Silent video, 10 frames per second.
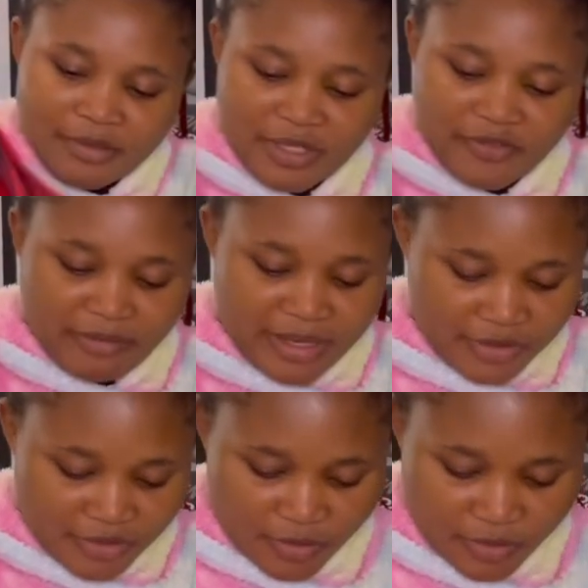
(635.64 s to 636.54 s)
This is for my
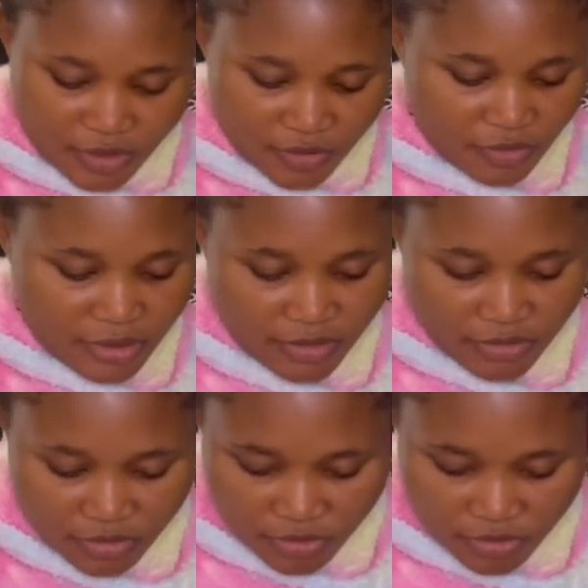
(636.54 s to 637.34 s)
son, but I don't know.